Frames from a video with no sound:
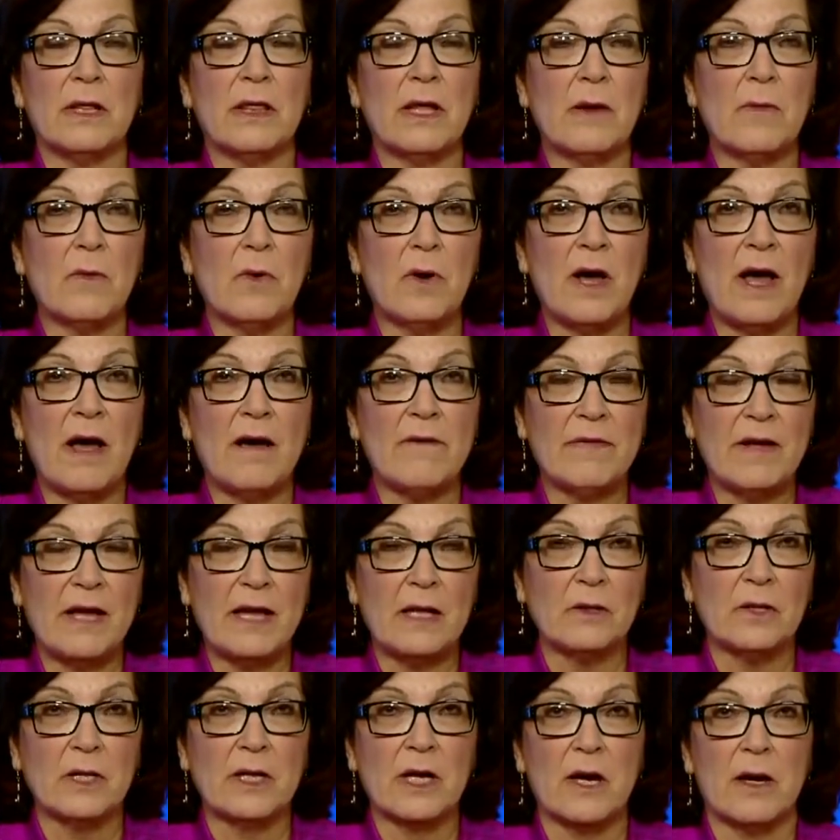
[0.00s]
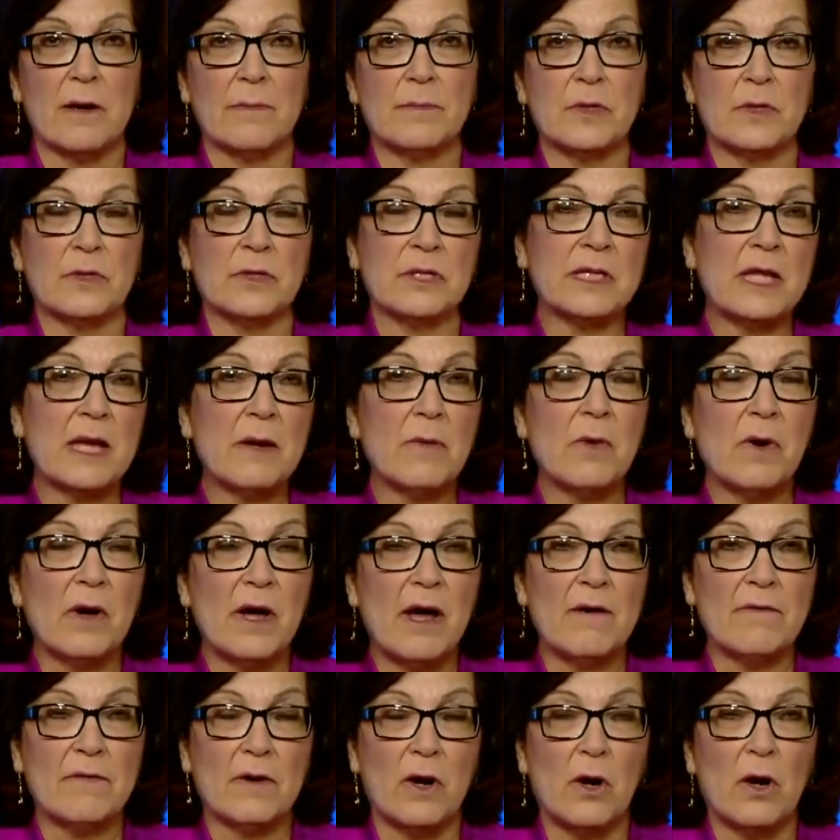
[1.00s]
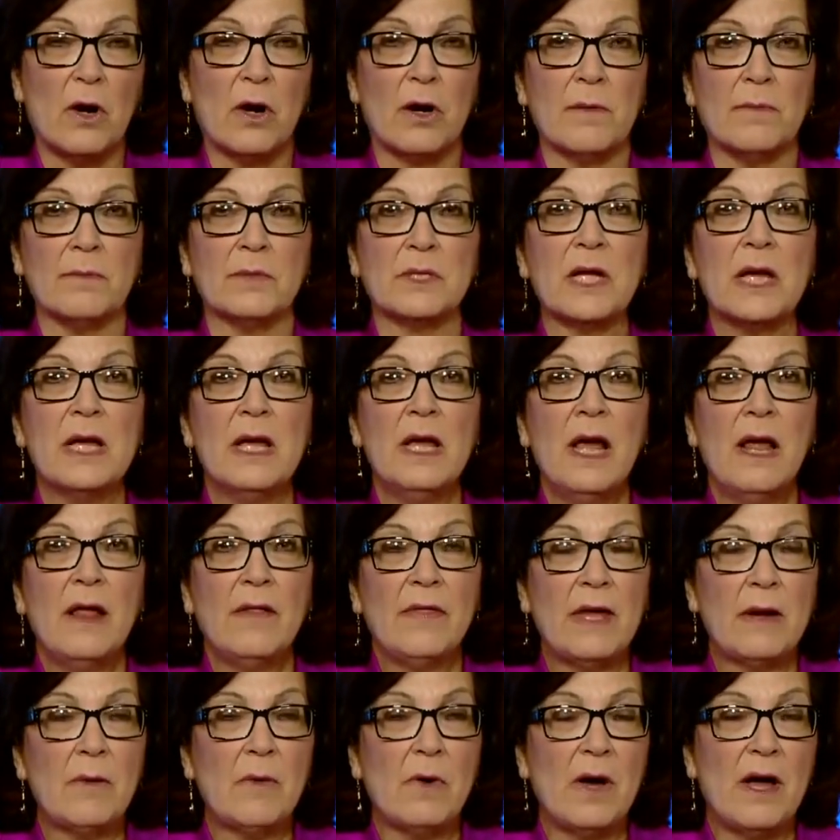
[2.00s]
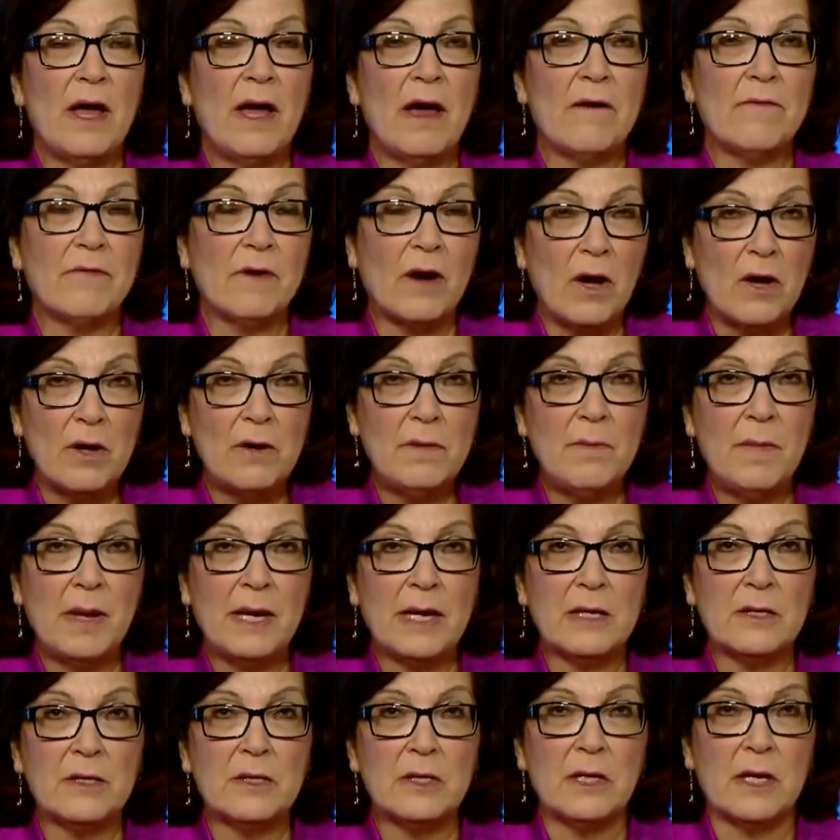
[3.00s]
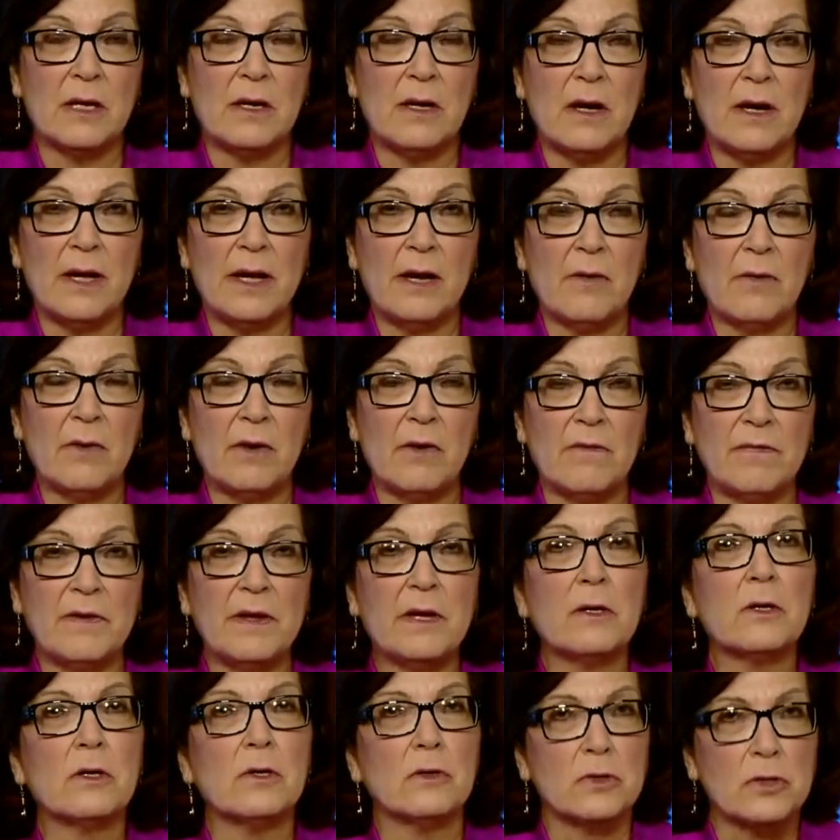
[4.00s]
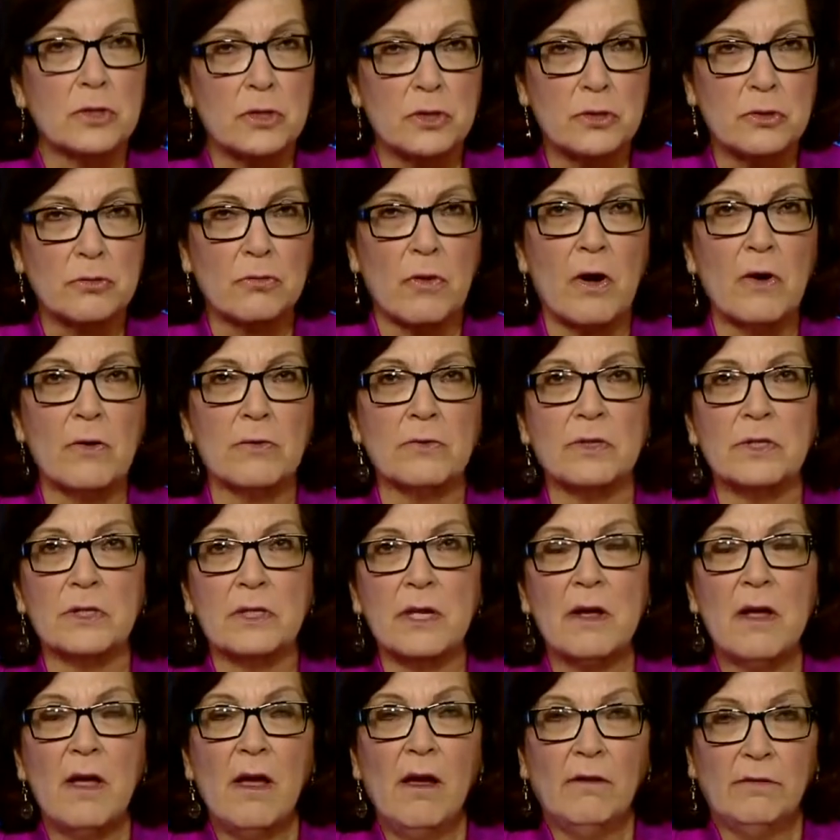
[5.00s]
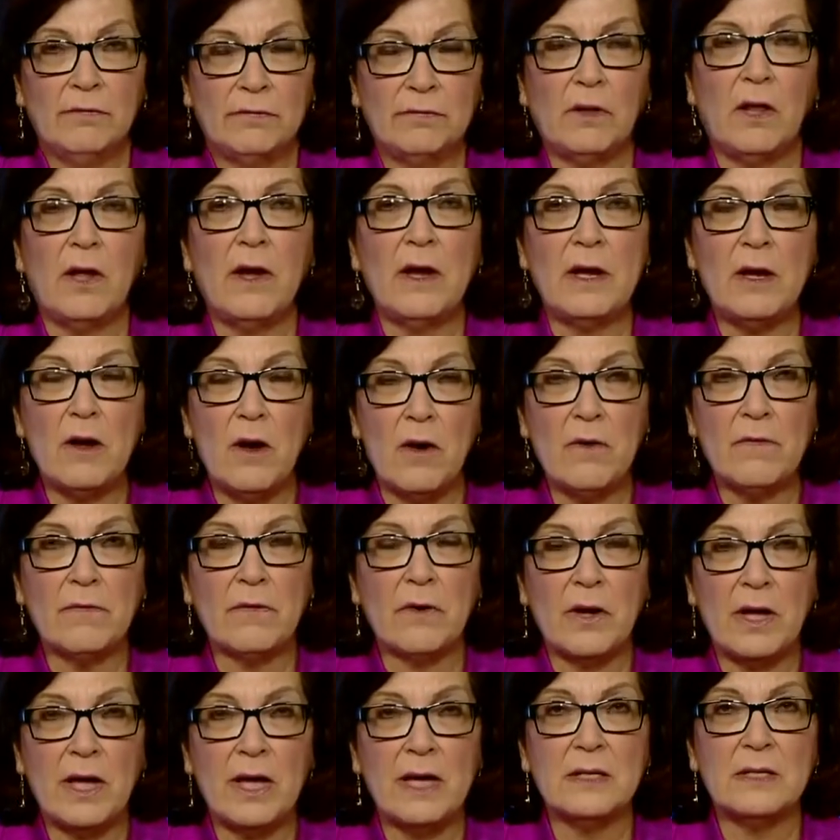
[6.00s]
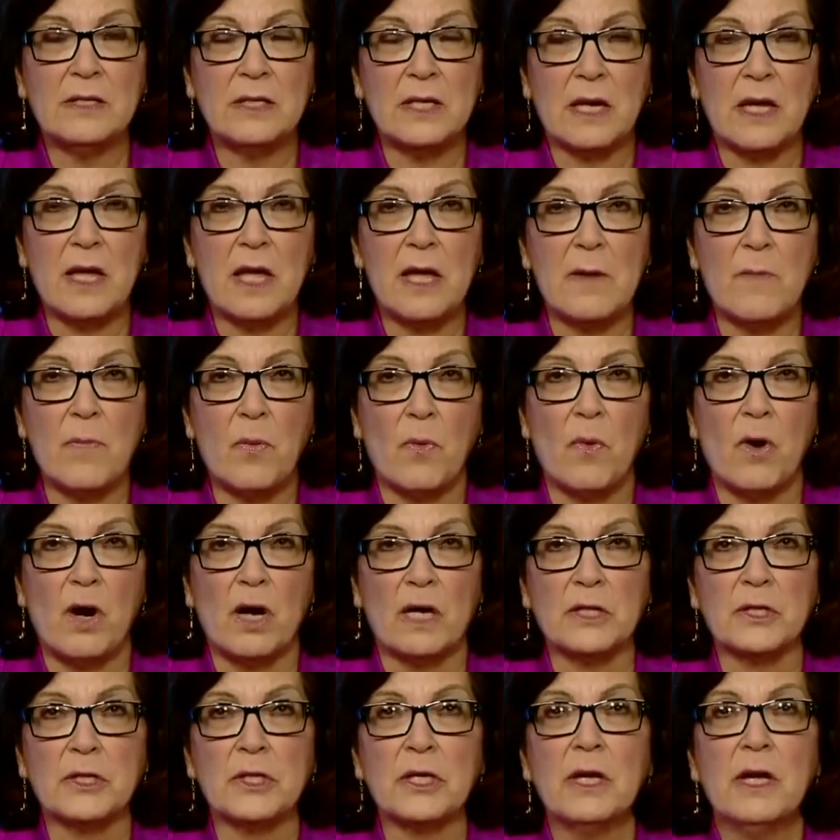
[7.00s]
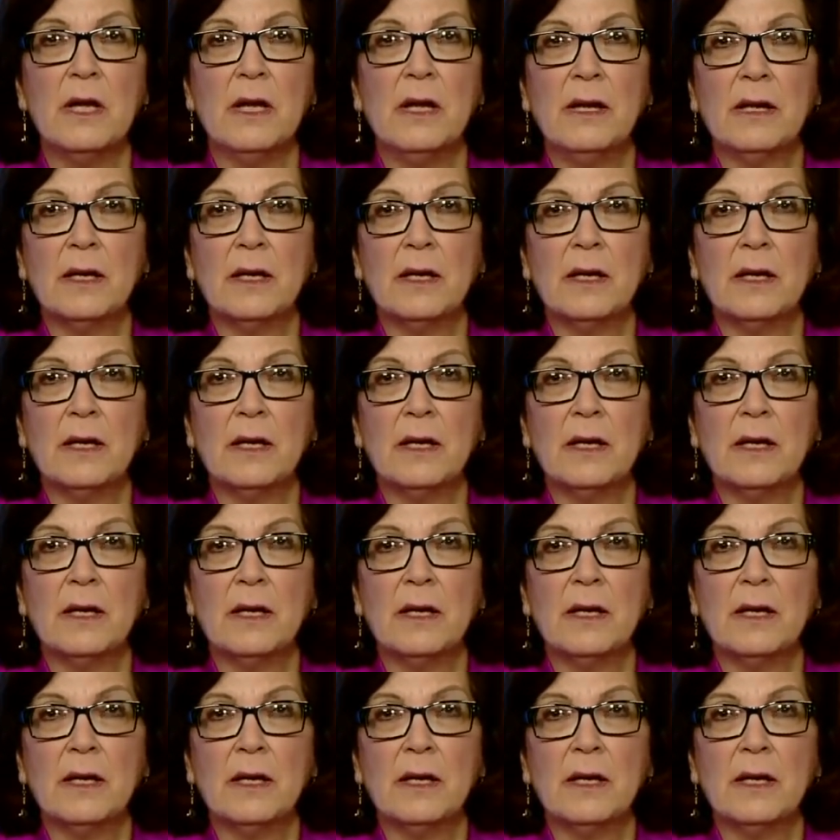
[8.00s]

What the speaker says: They will have helicopters, they will have arms, they will have unmanned aerial vehicles, drones flying overhead to keep watch.